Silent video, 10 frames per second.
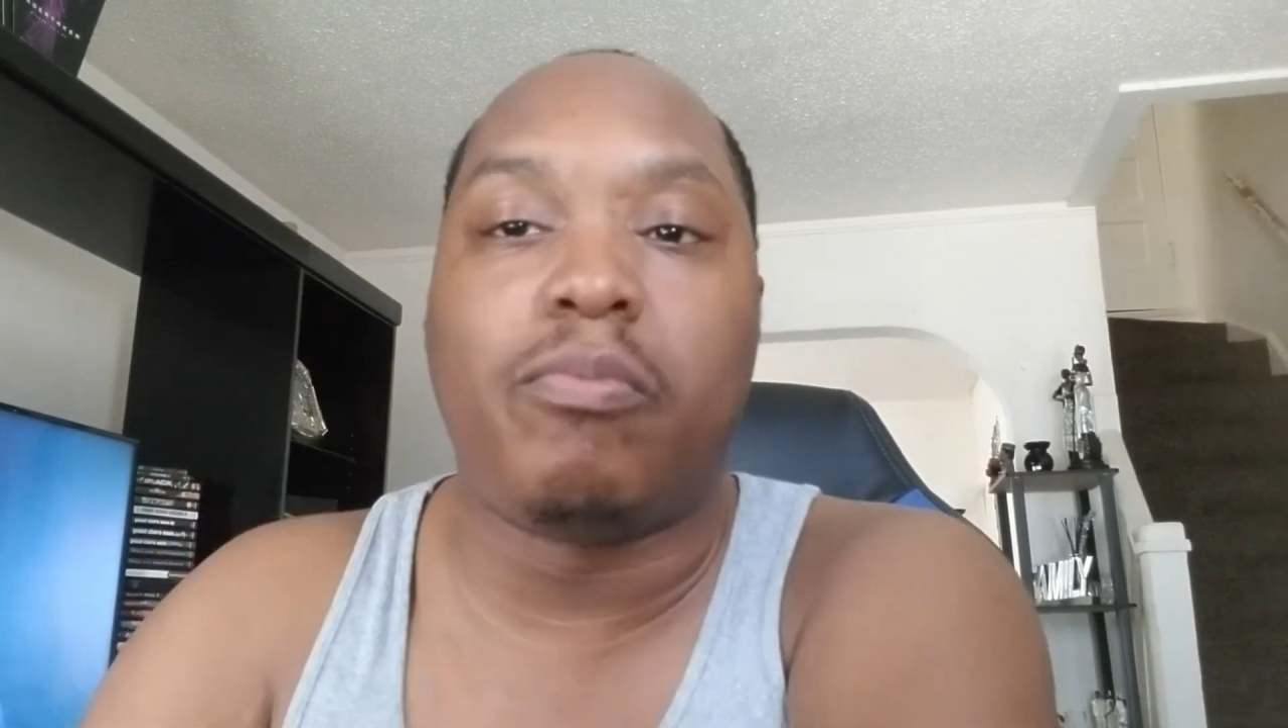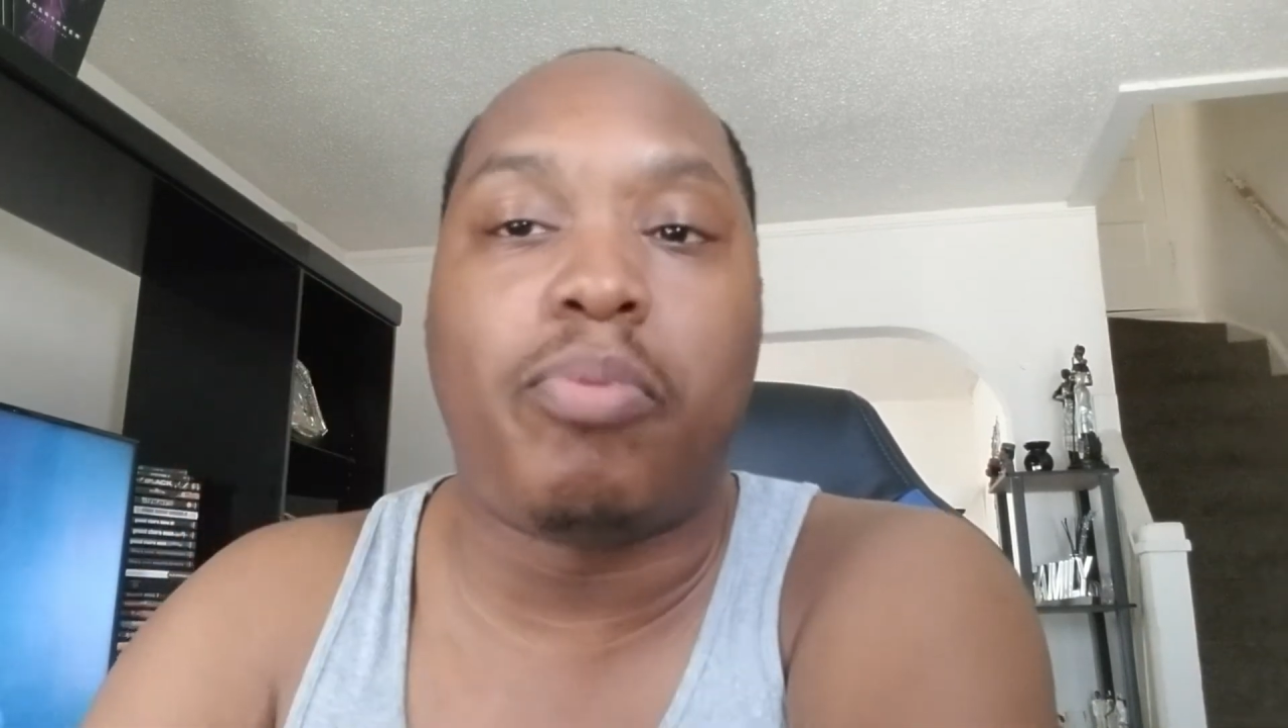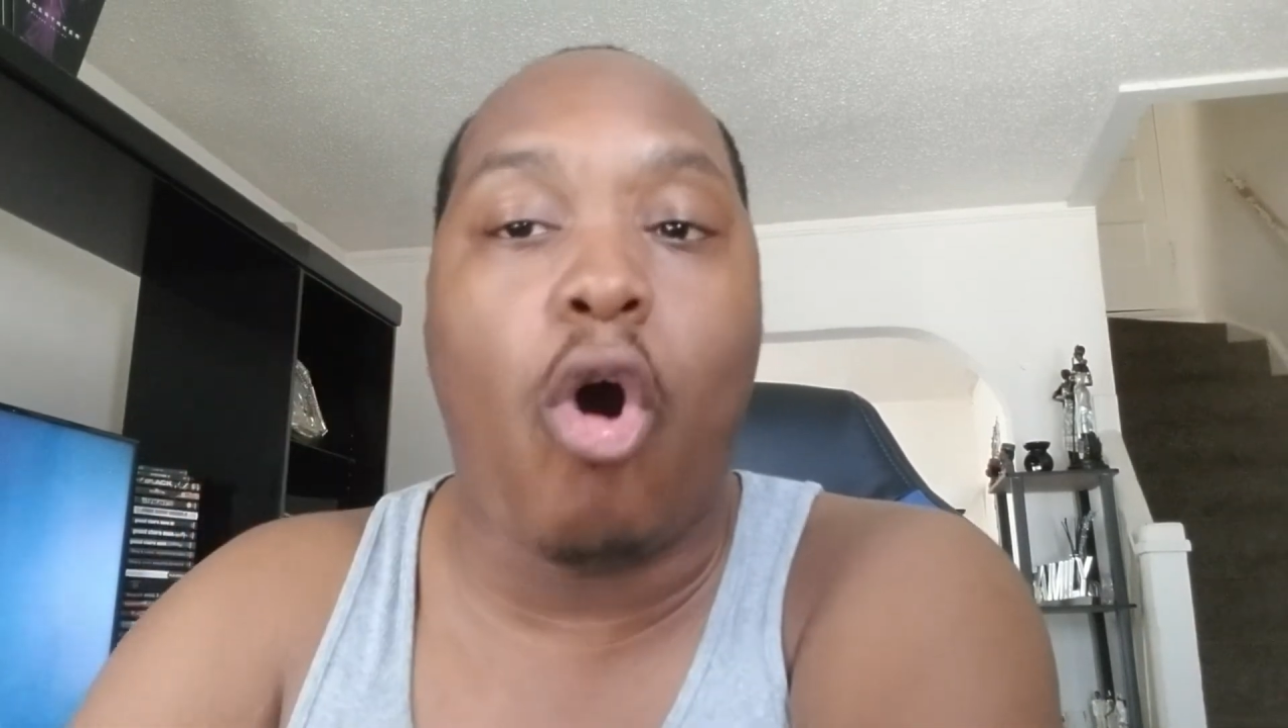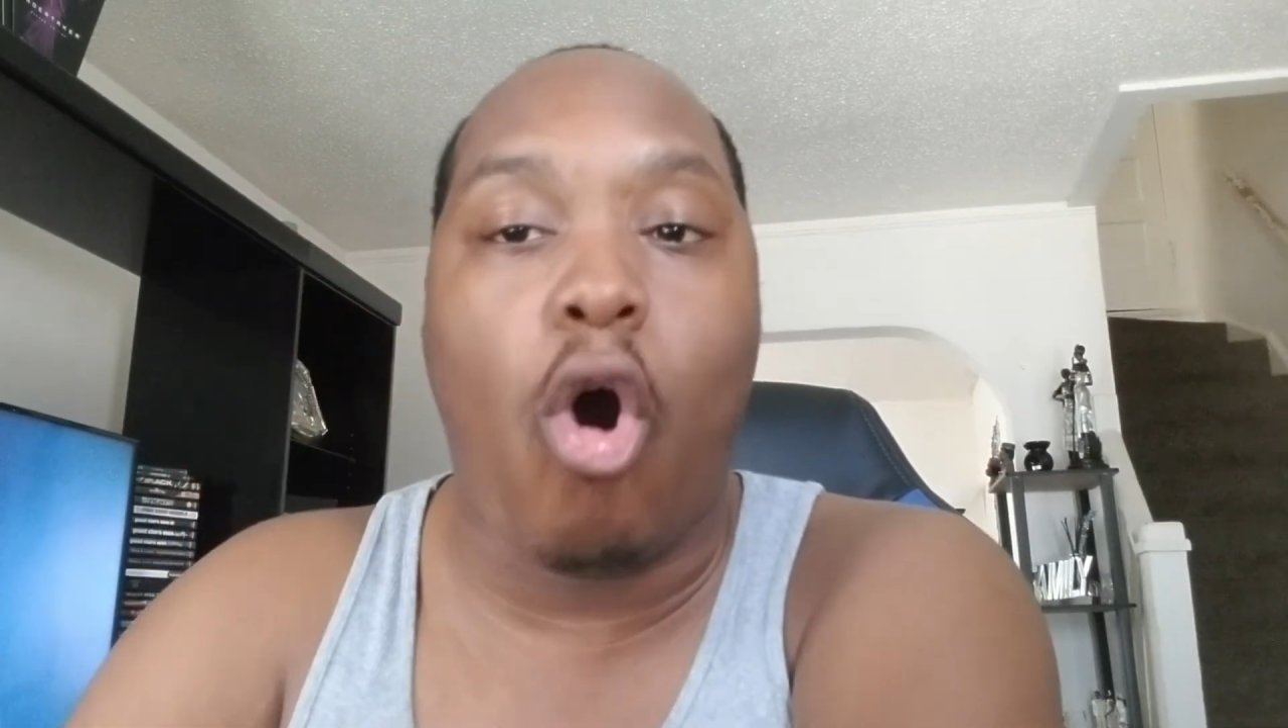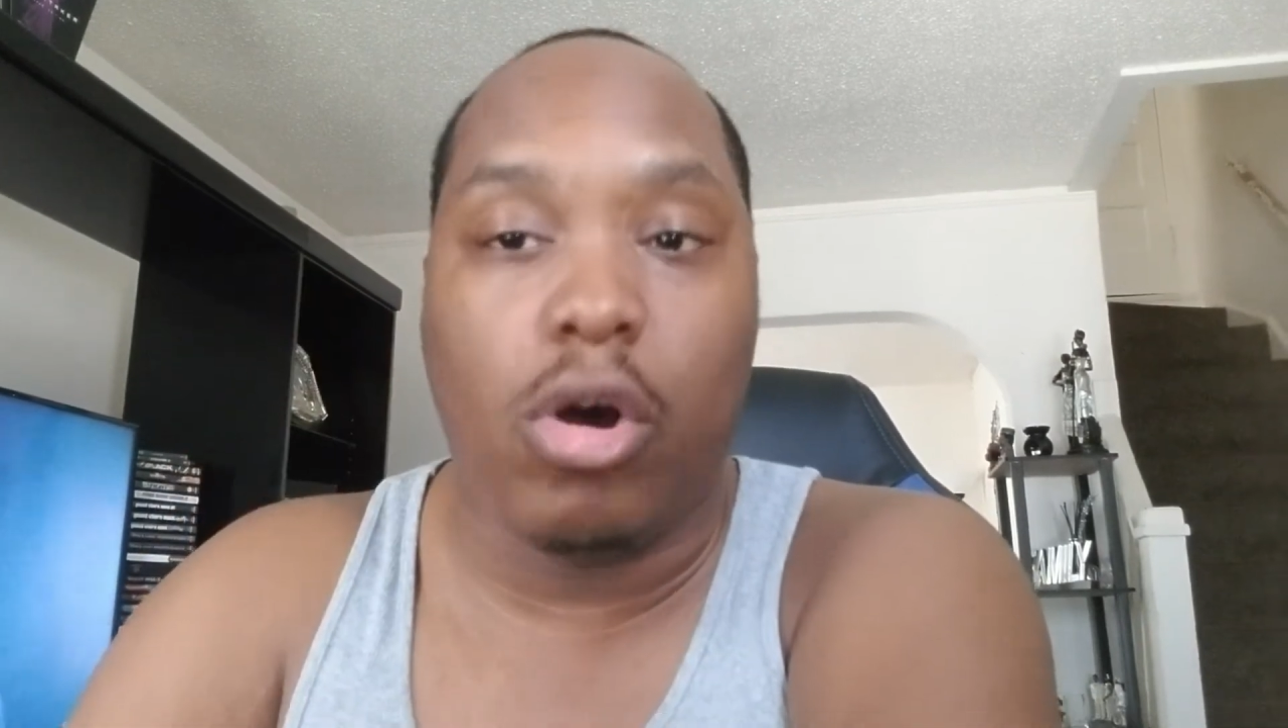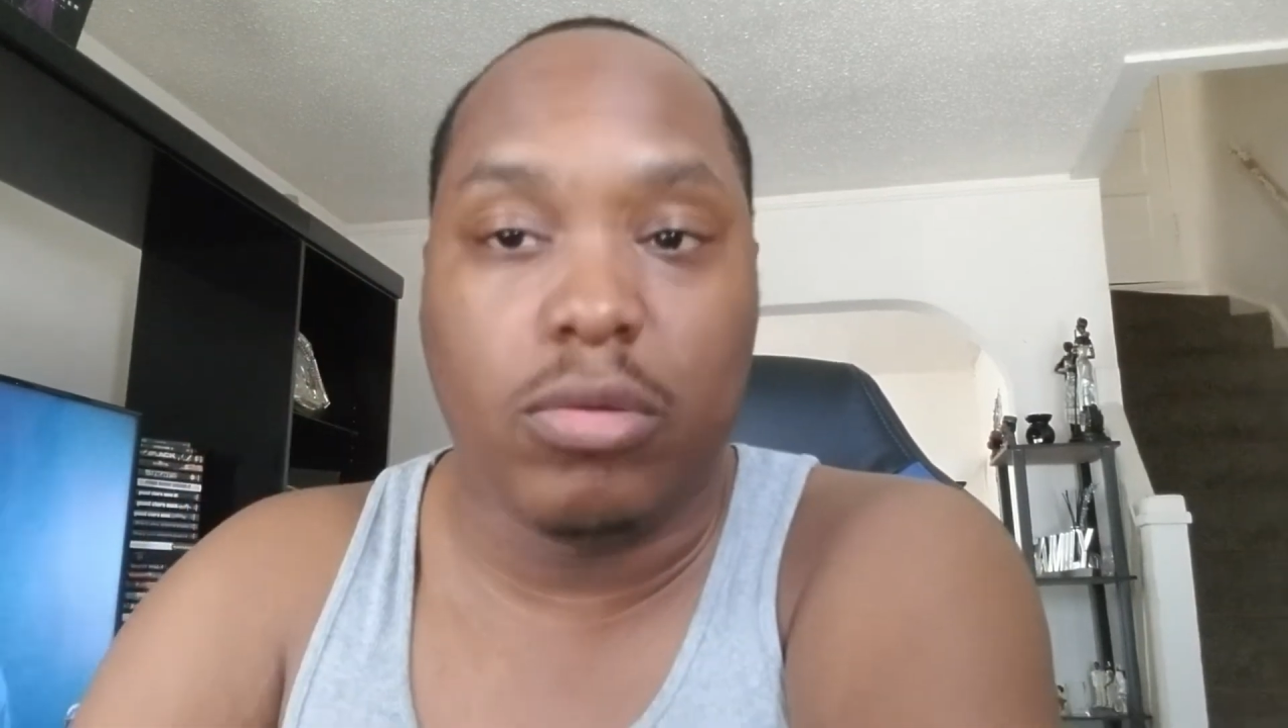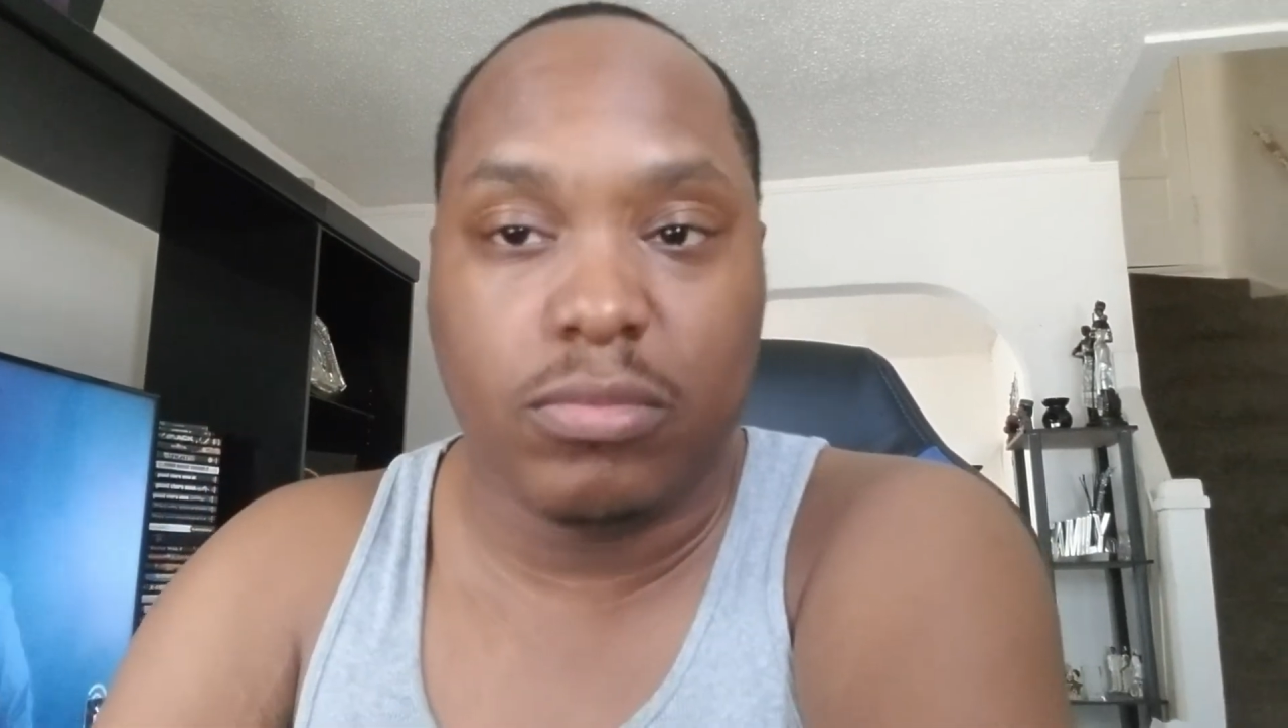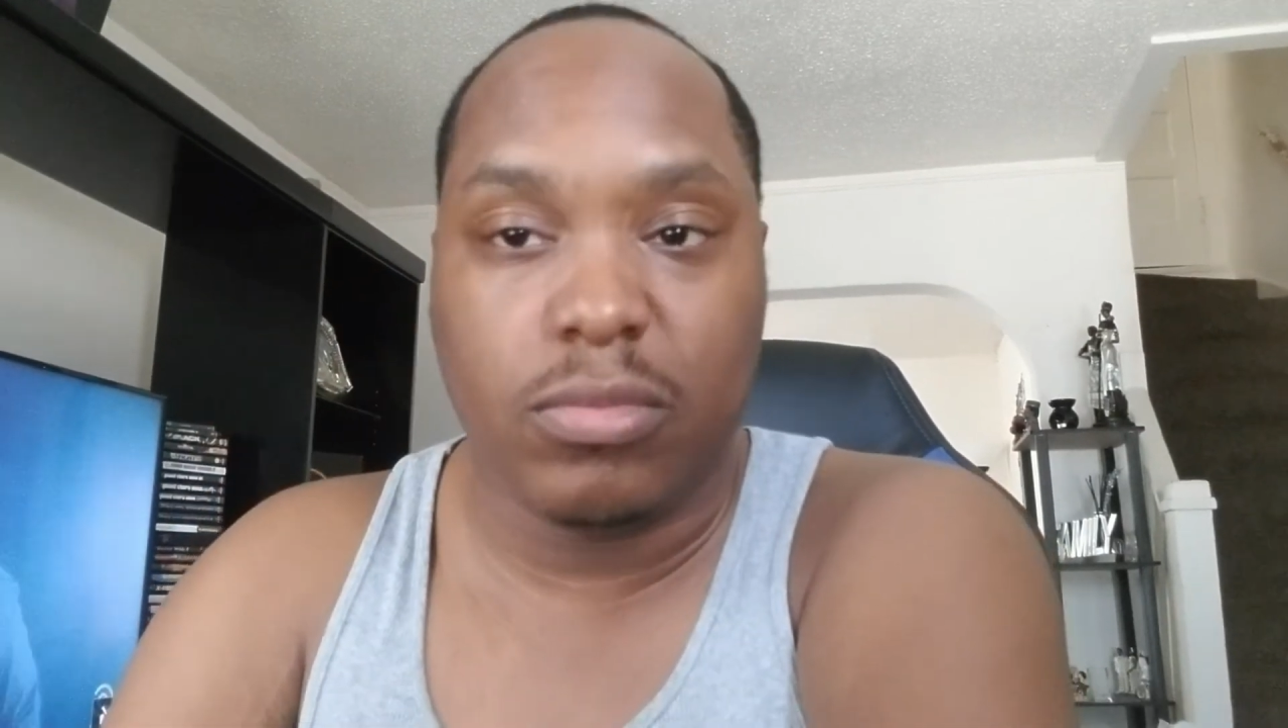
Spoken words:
Paul,